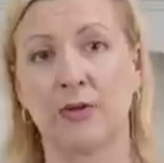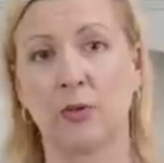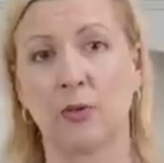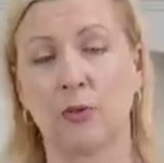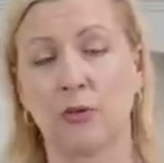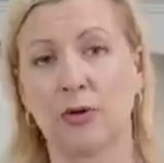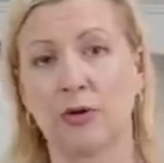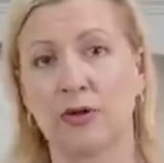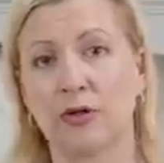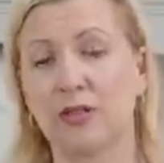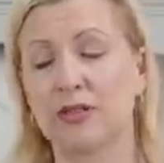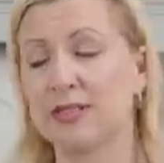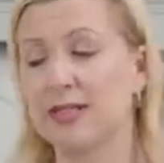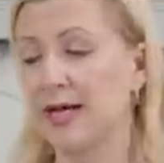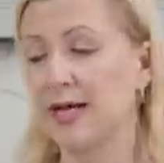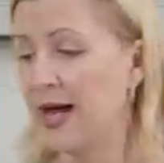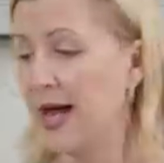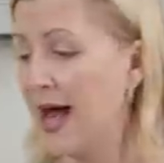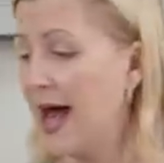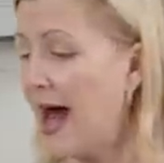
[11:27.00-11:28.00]
the world.
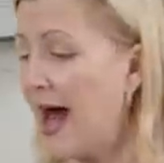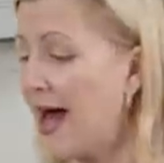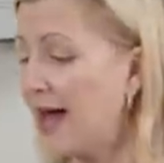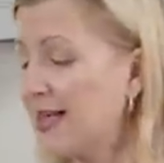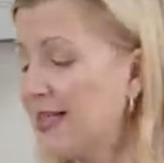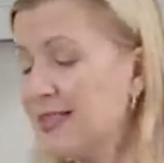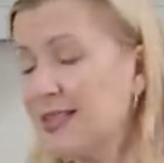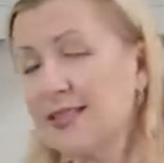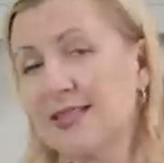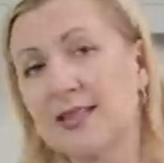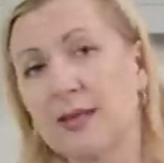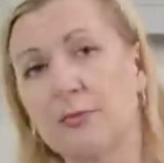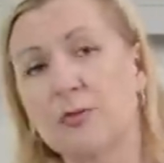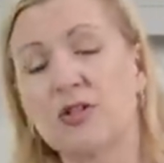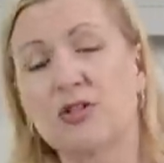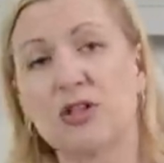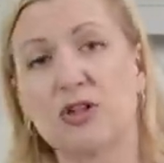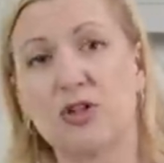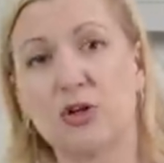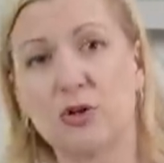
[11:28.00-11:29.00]
As a
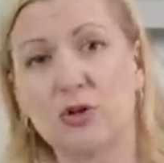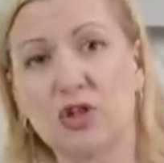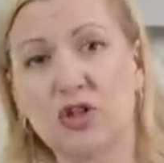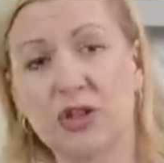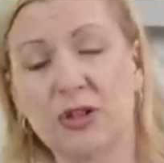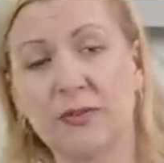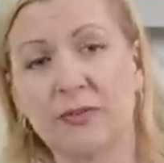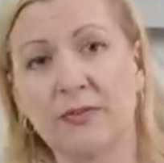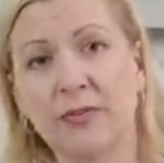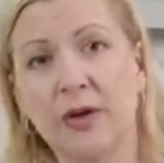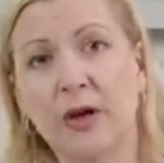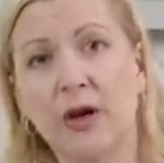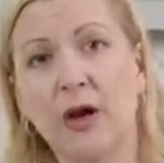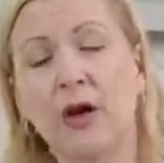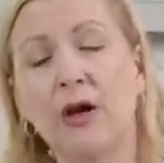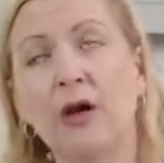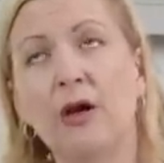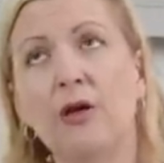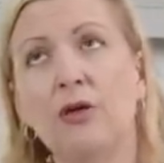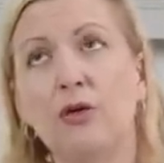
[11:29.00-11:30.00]
substitution,
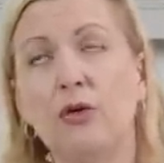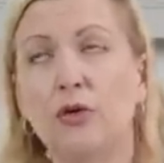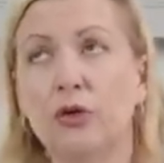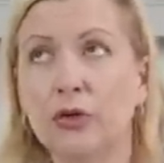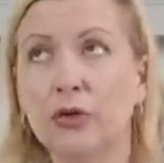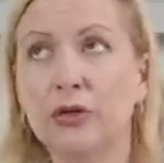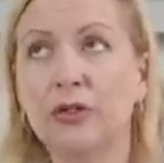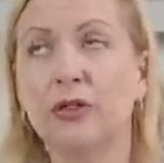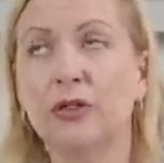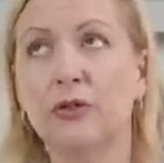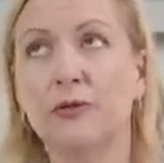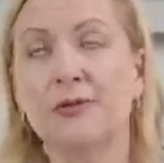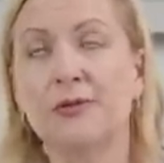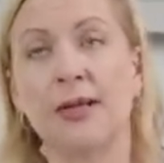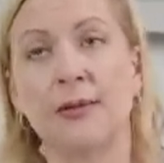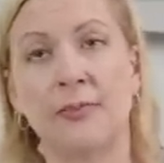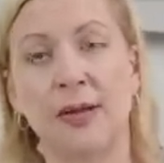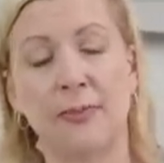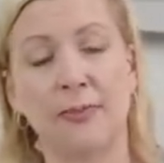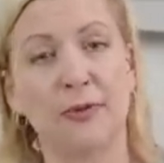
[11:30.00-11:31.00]
you could use
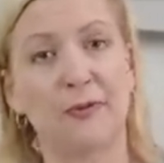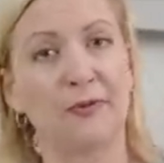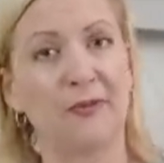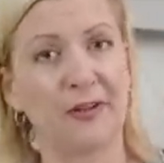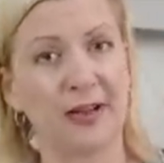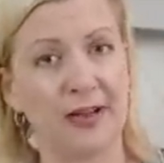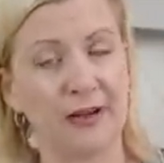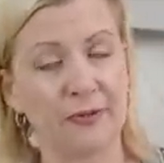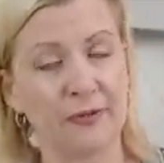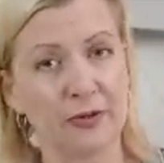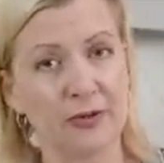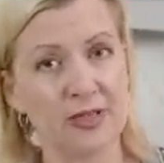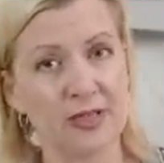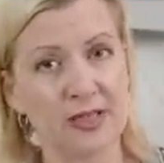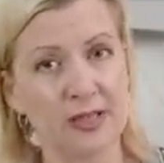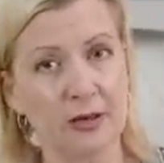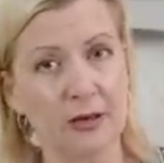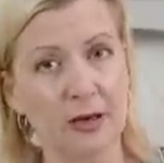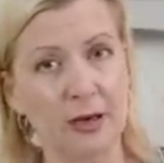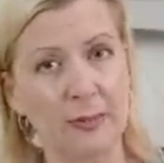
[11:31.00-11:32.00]
a maple flavored
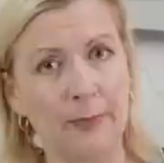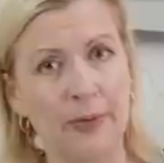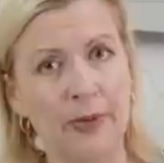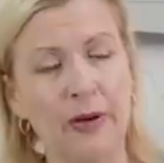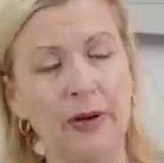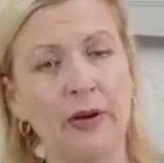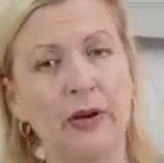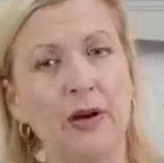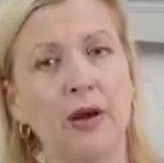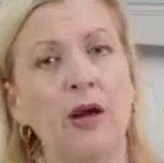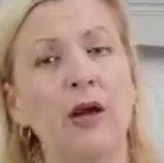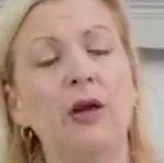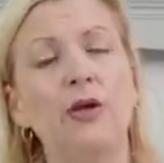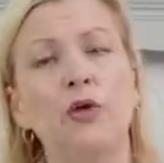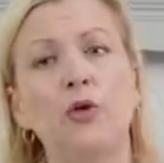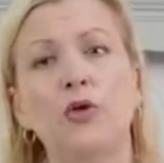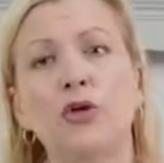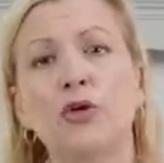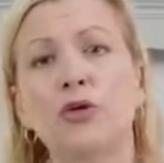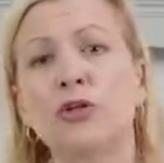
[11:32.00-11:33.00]
syrup.
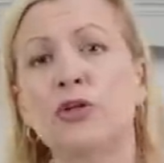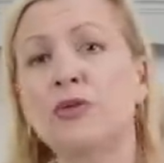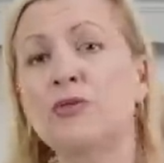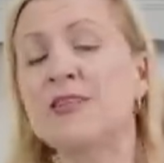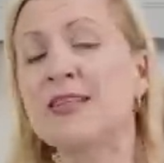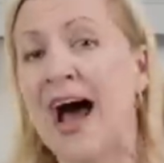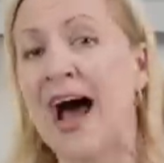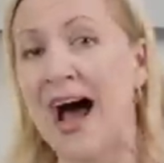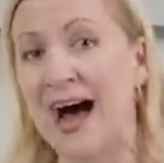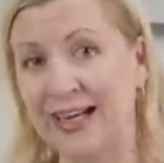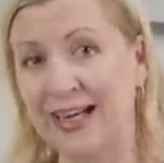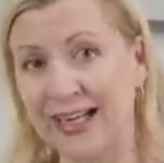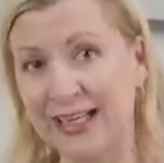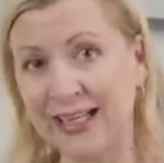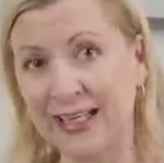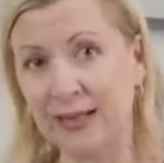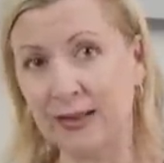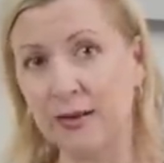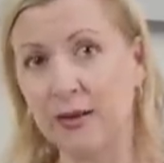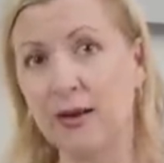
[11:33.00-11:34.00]
You could use
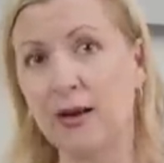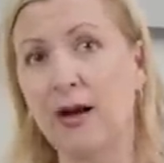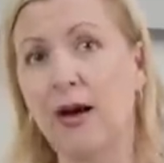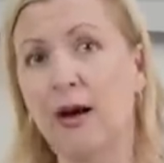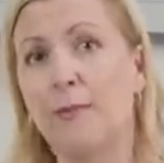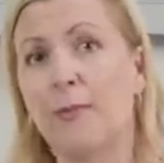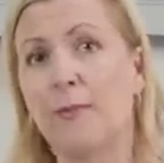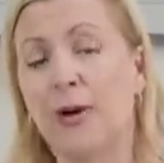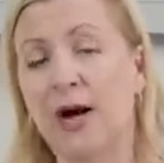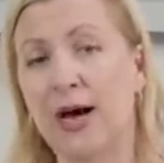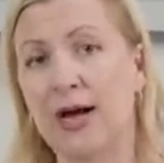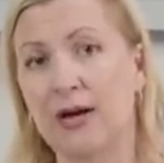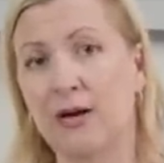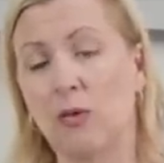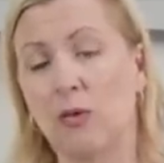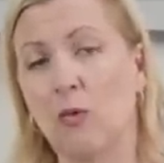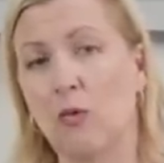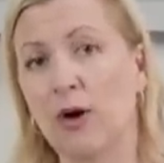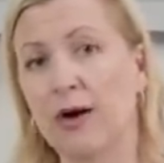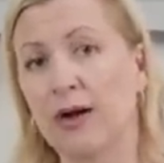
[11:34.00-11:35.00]
honey,
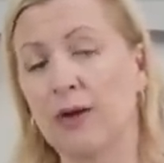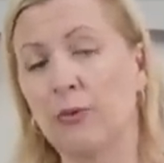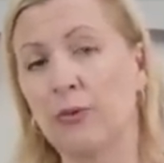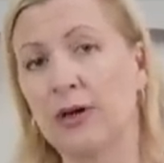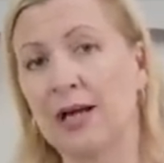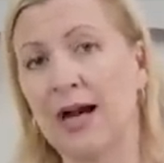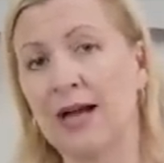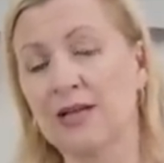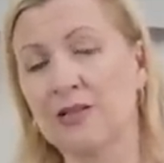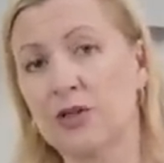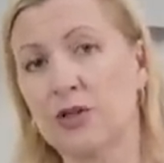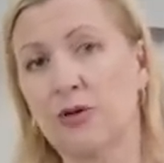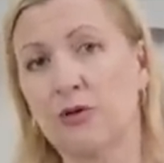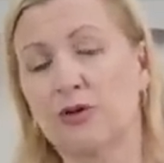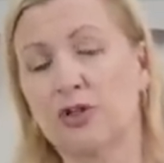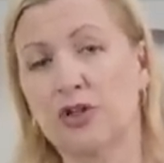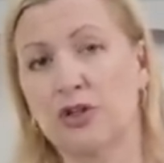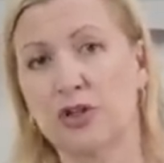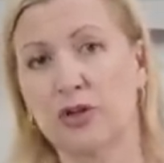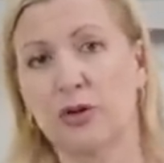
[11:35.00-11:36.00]
but what I would ask you
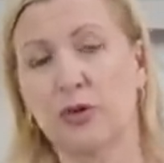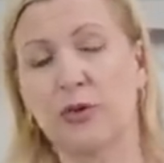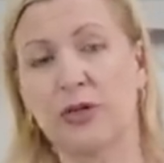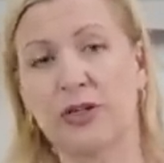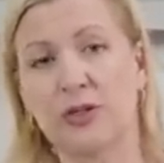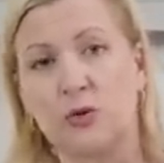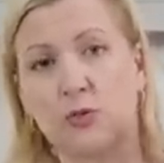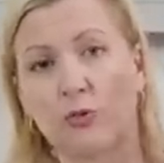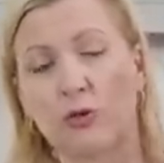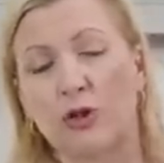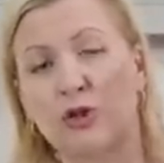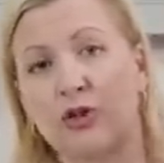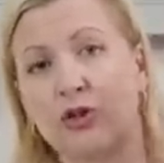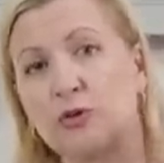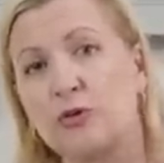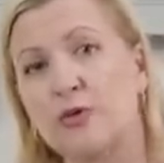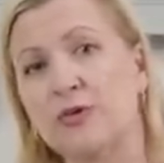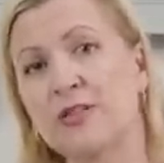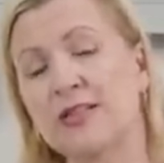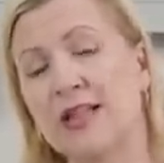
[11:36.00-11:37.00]
to do is
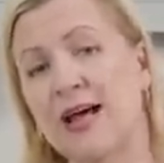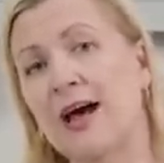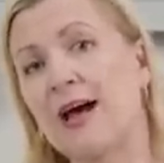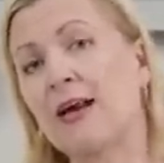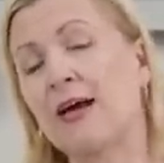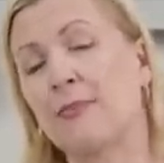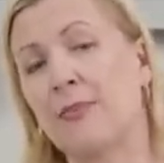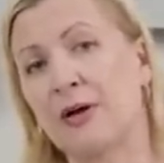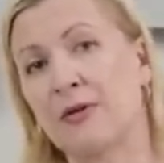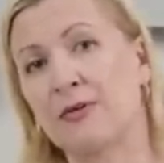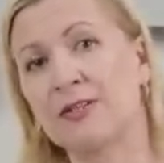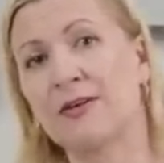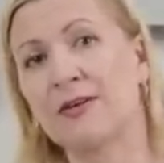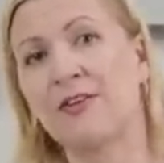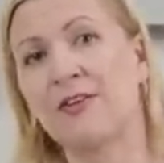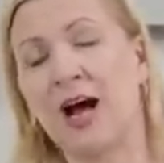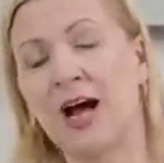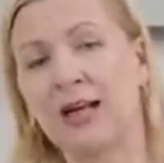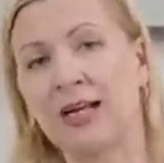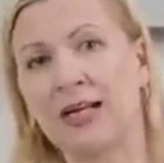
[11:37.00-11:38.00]
reduce that amount of
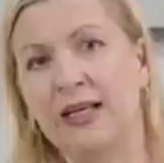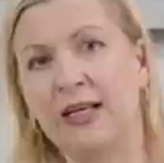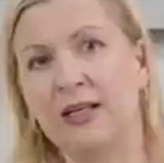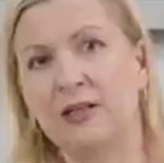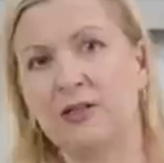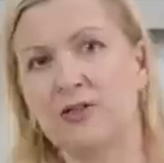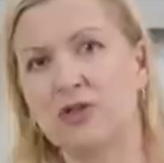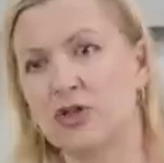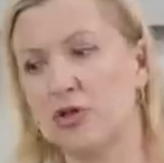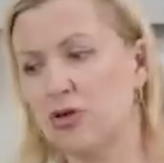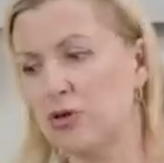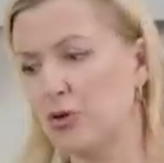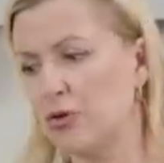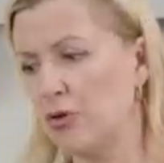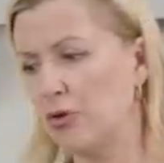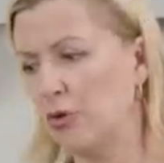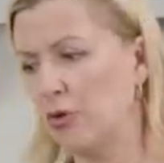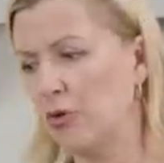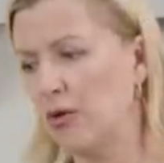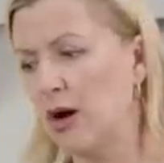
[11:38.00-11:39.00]
honey
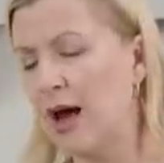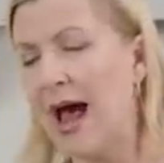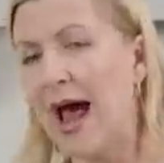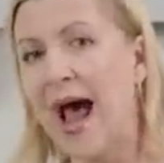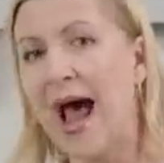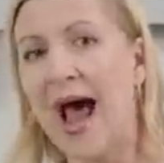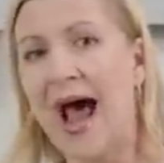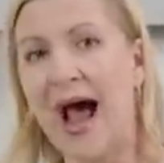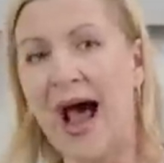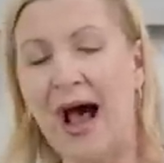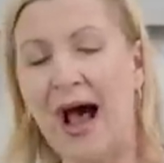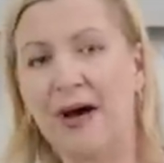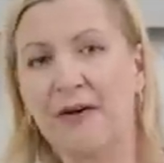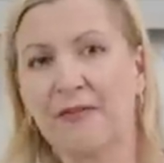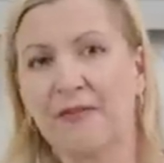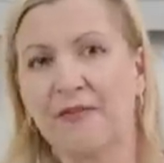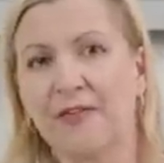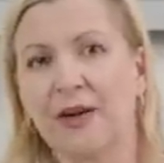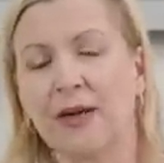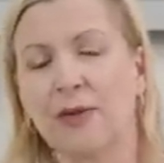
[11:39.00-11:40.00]
to
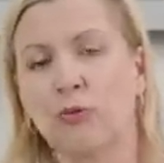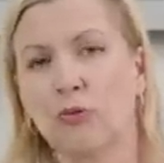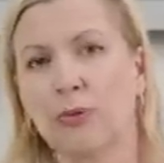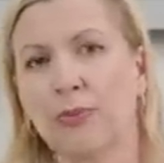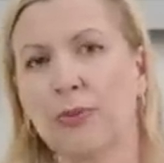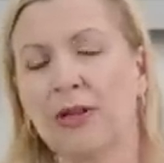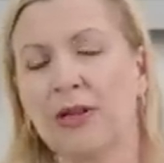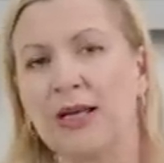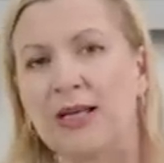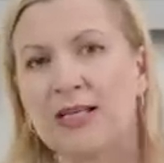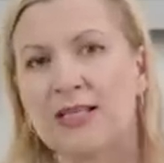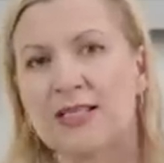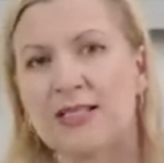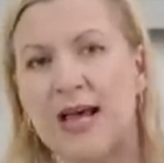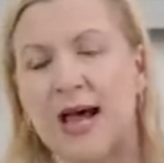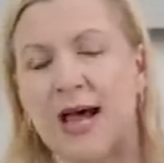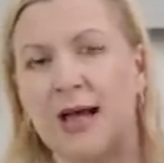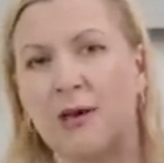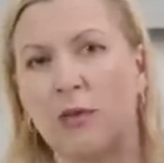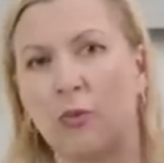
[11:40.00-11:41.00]
half and replace
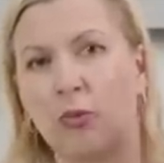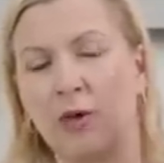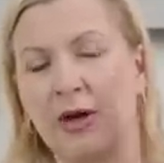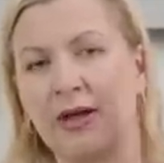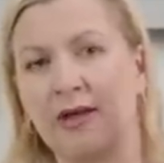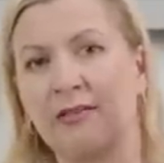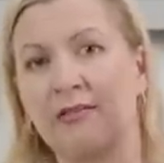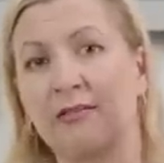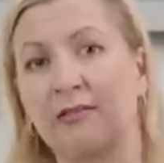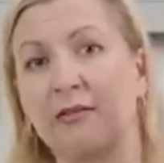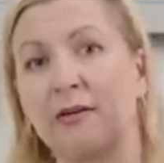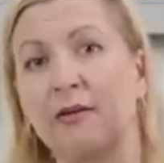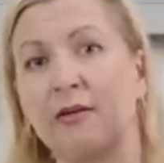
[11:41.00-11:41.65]
that with